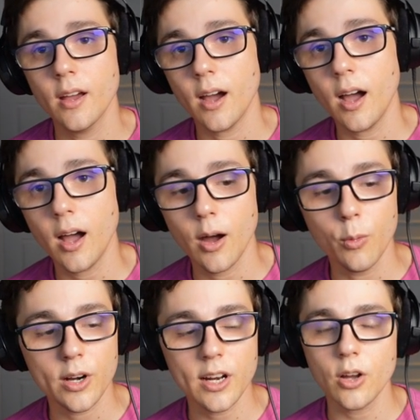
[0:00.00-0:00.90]

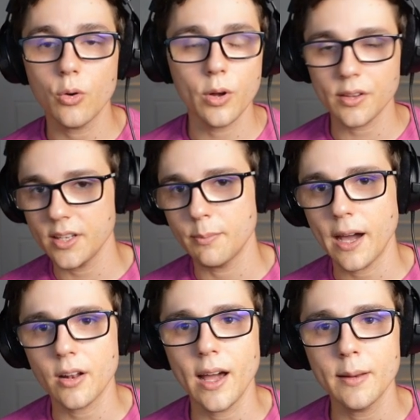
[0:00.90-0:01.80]
We're going to go quickly into
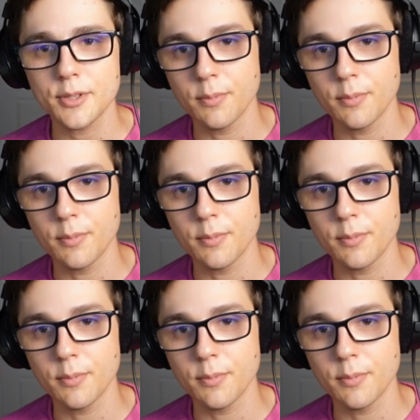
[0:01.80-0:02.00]
battle items,